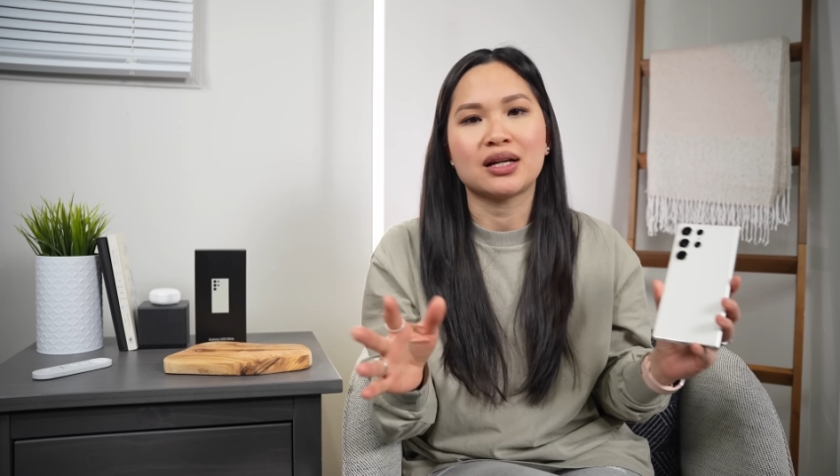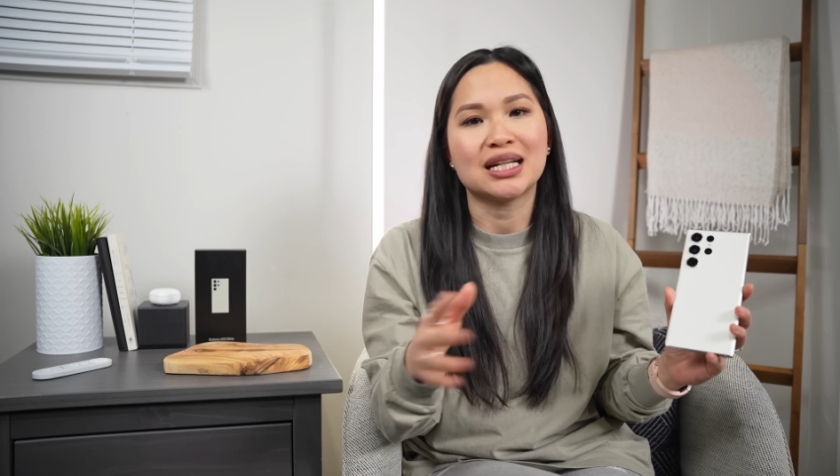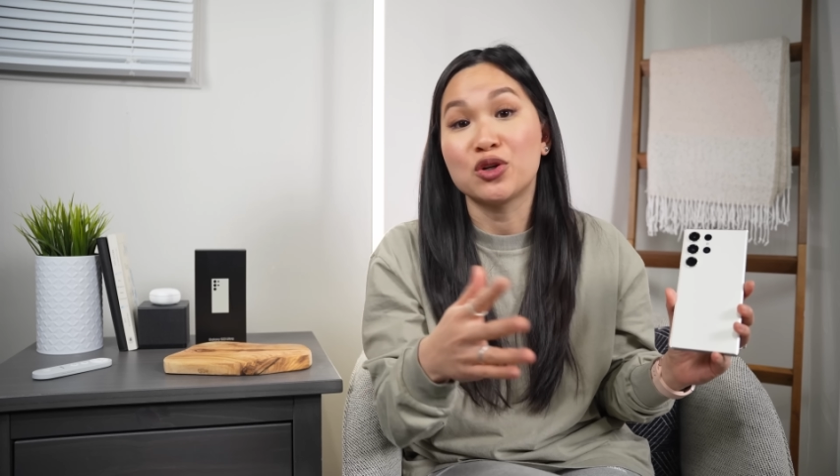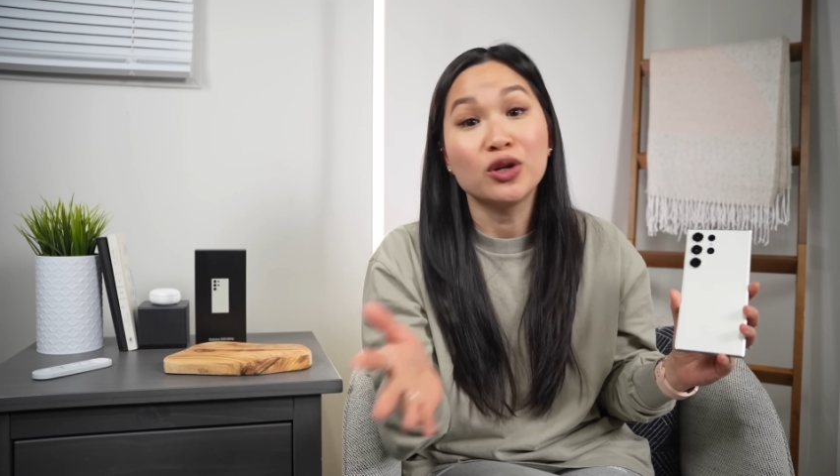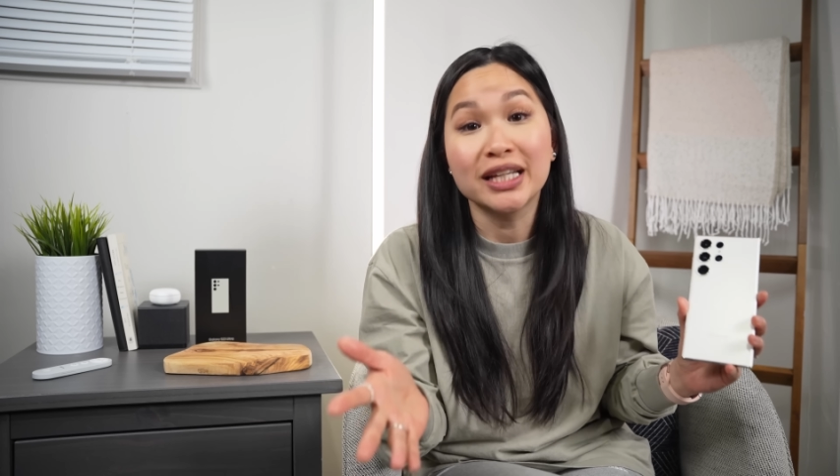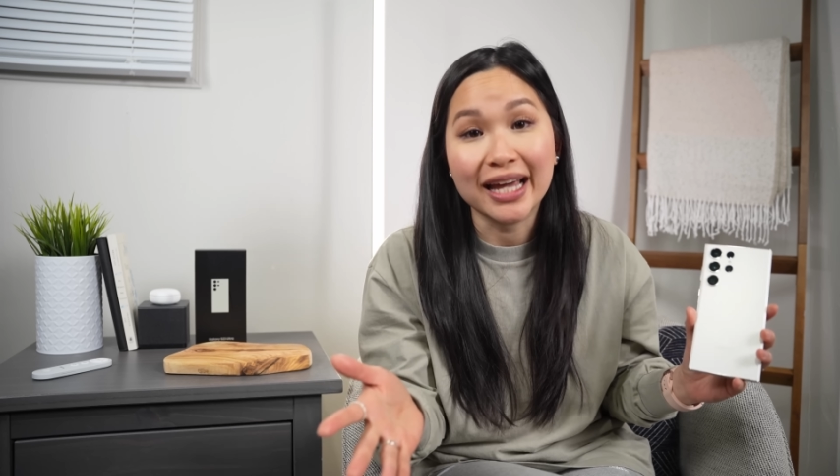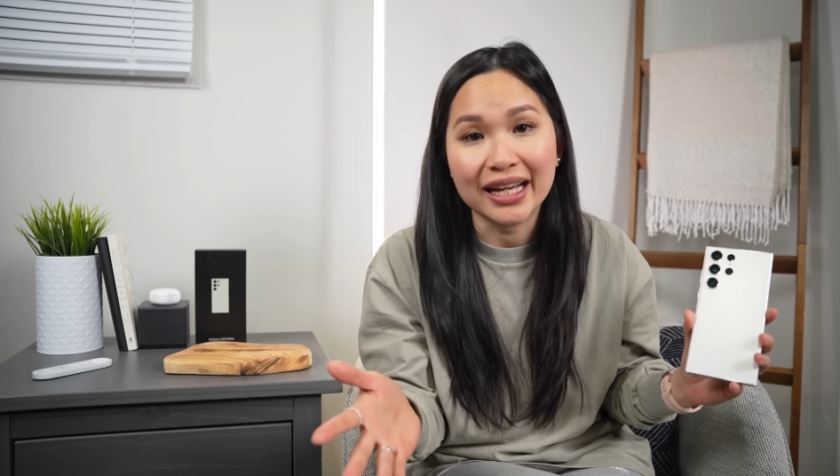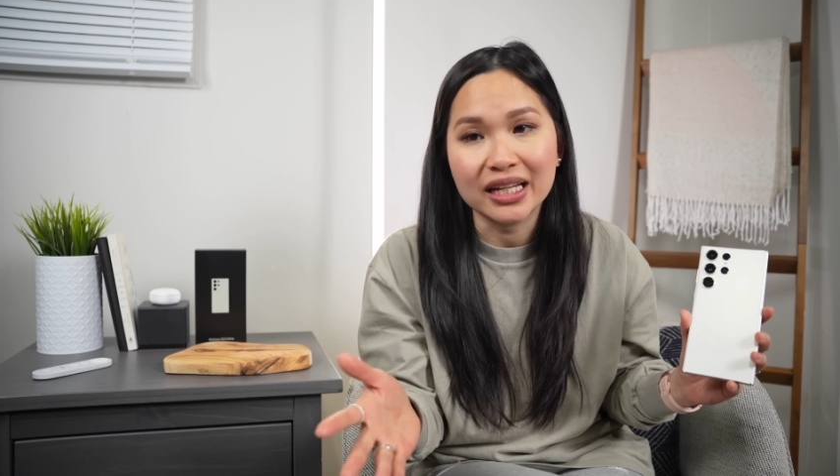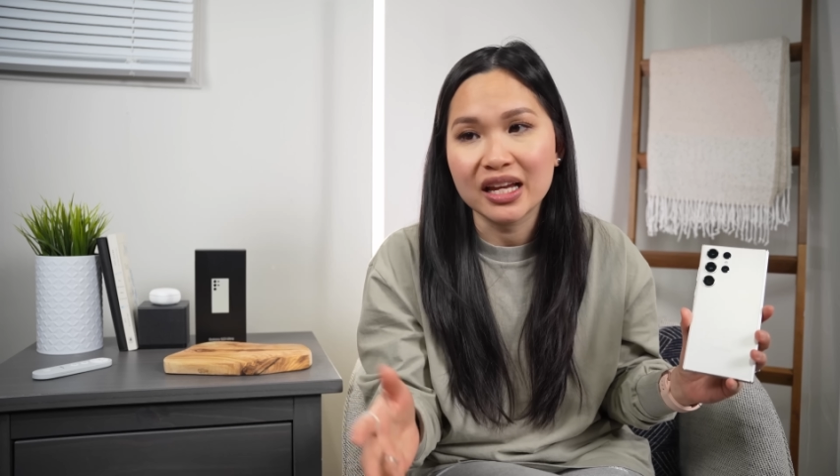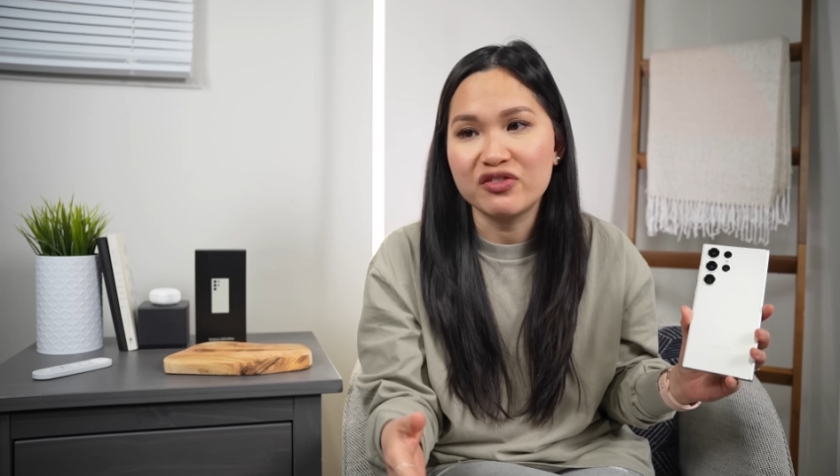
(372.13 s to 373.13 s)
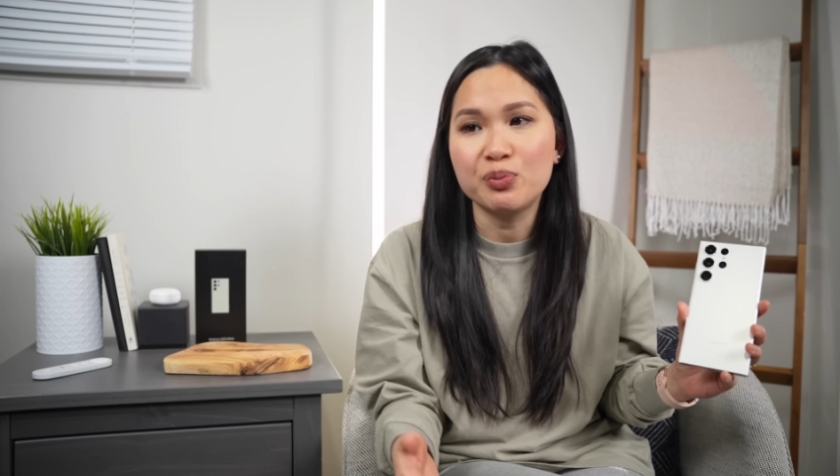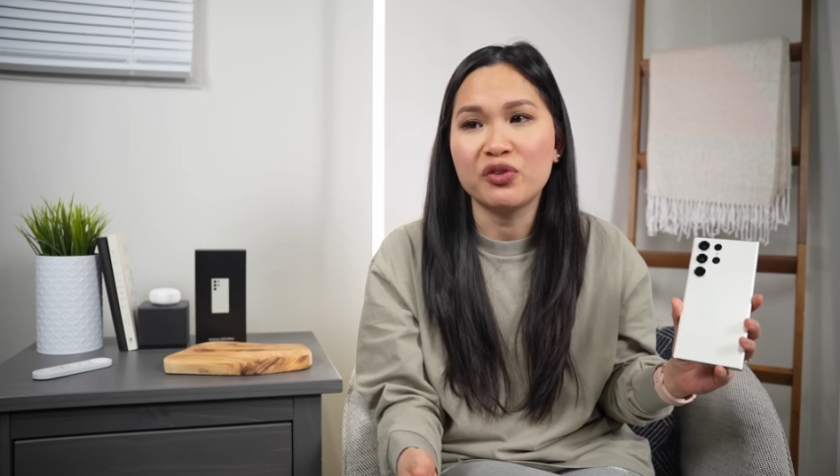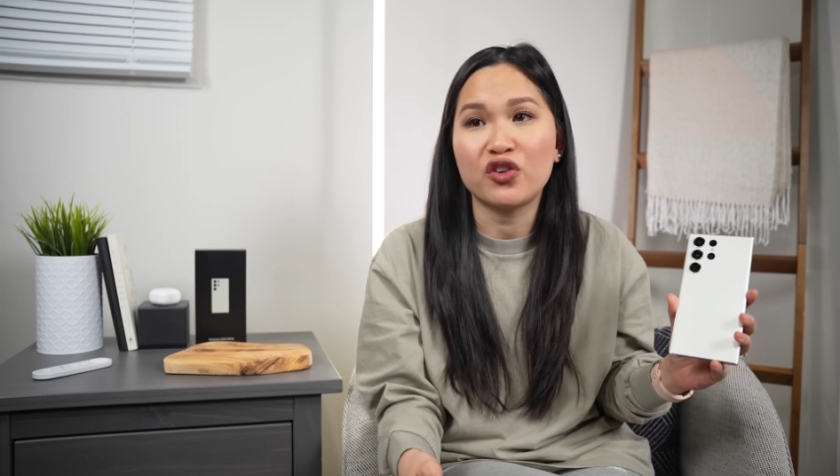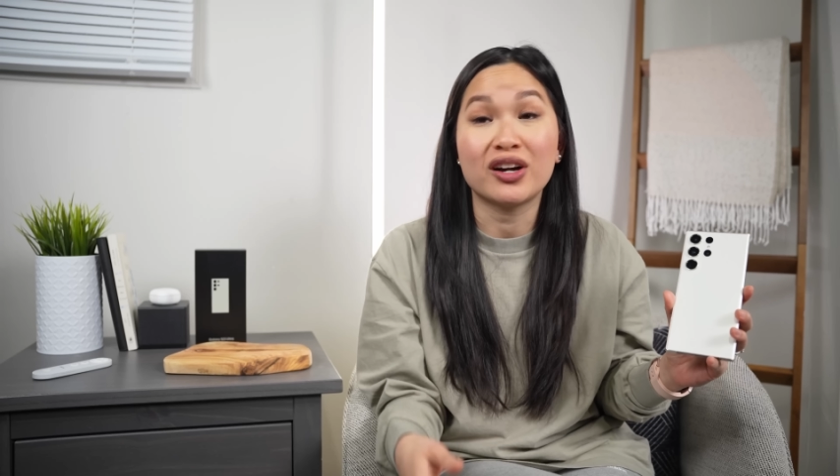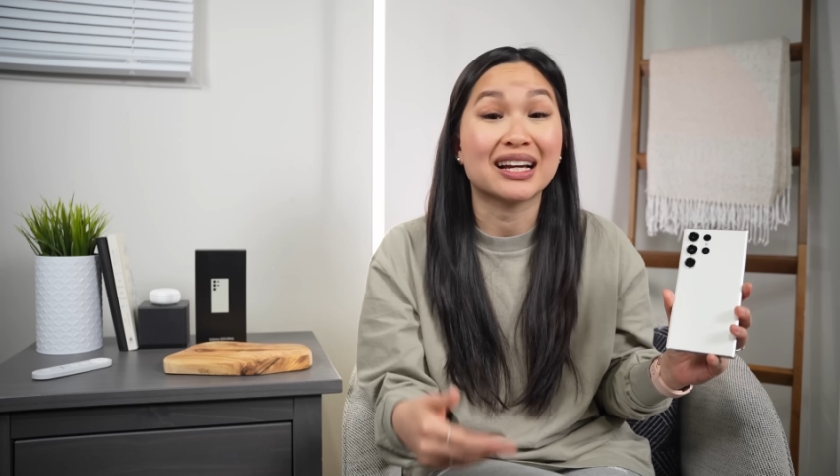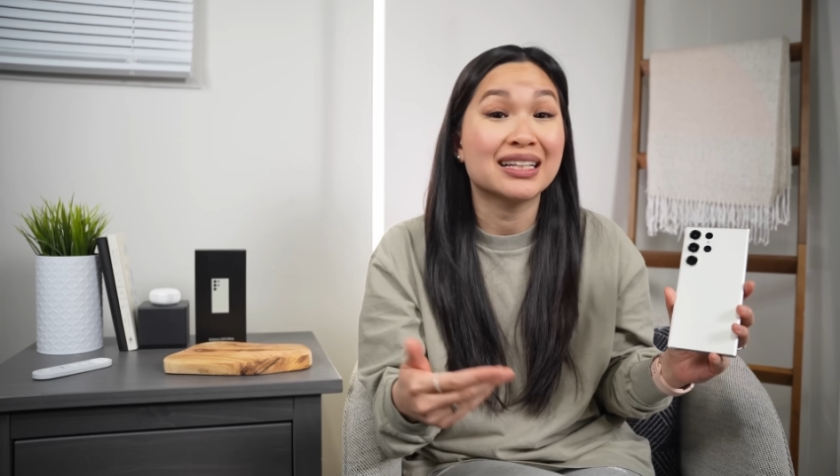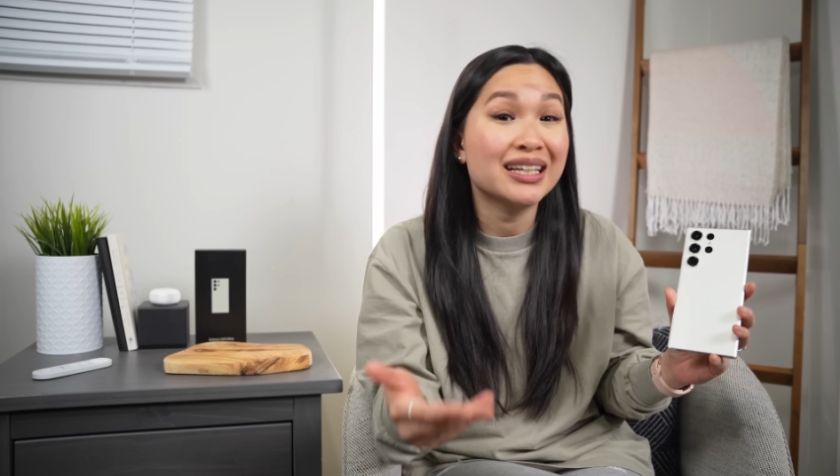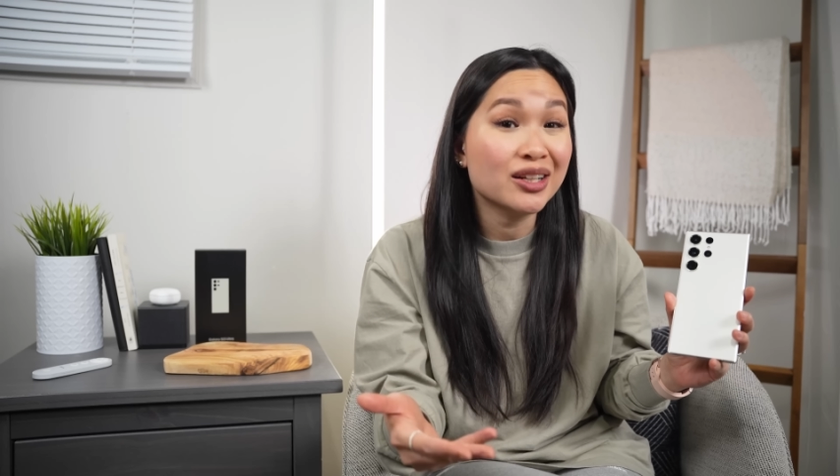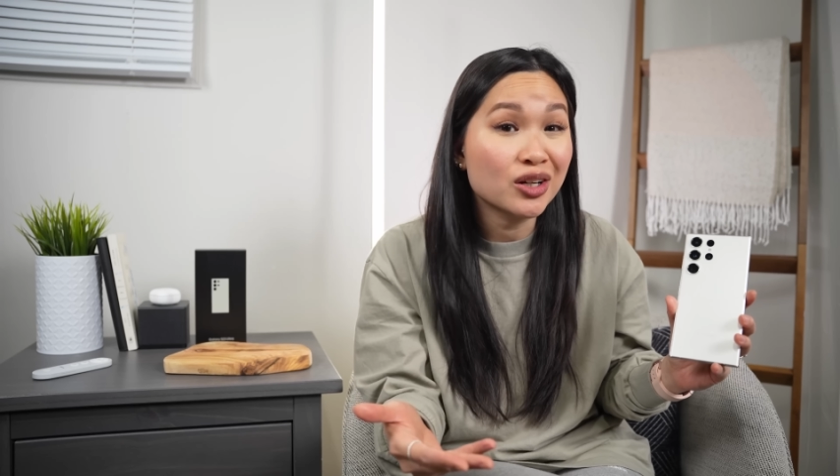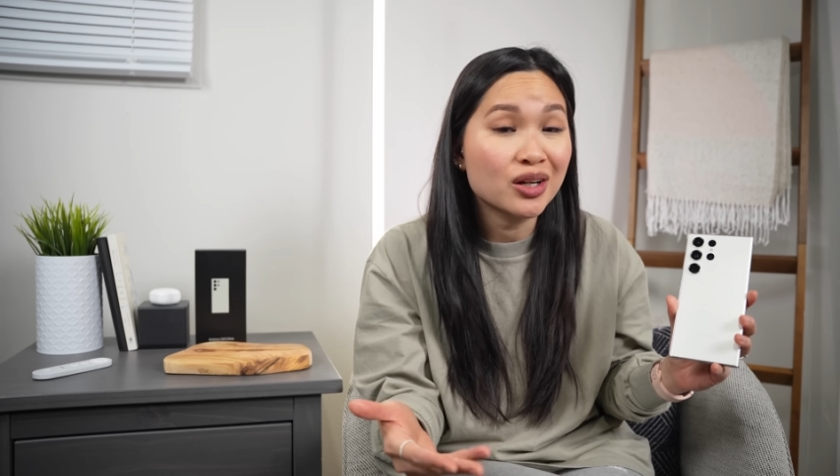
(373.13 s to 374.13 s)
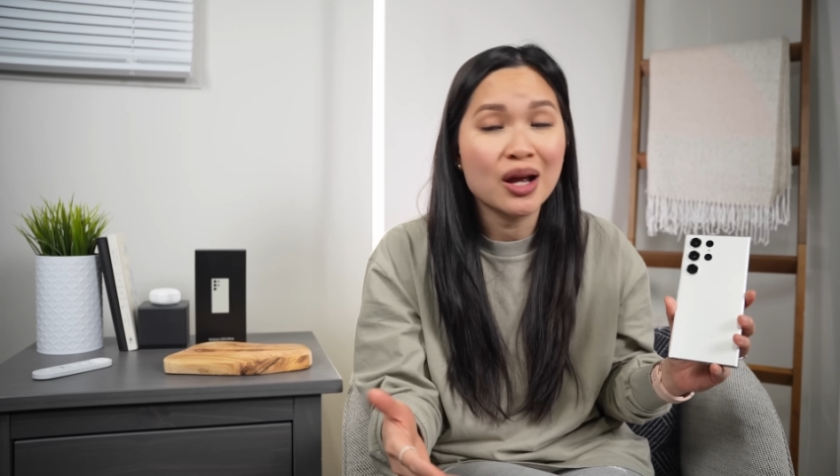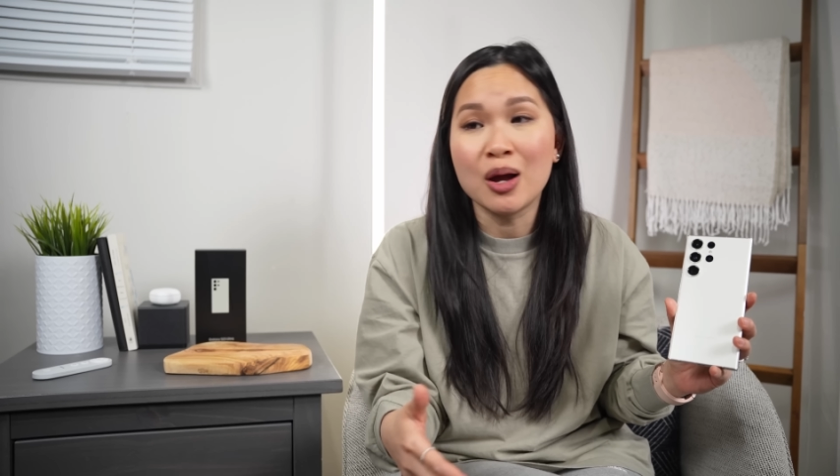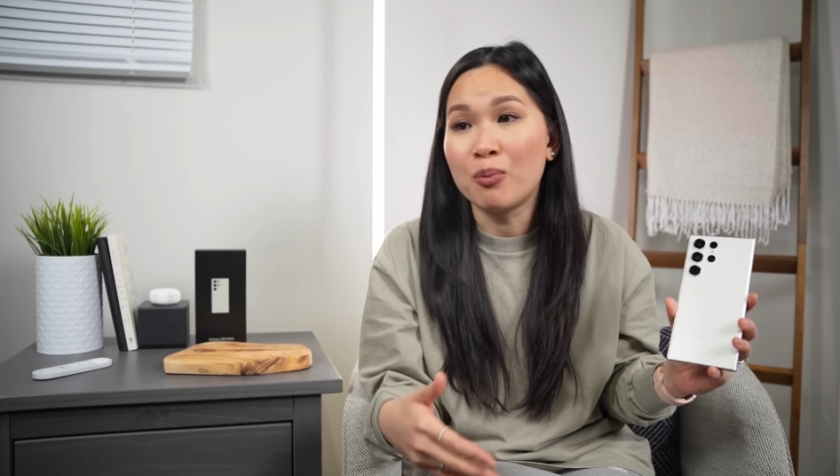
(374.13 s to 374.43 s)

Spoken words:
I totally get it. If you prefer a cleaner,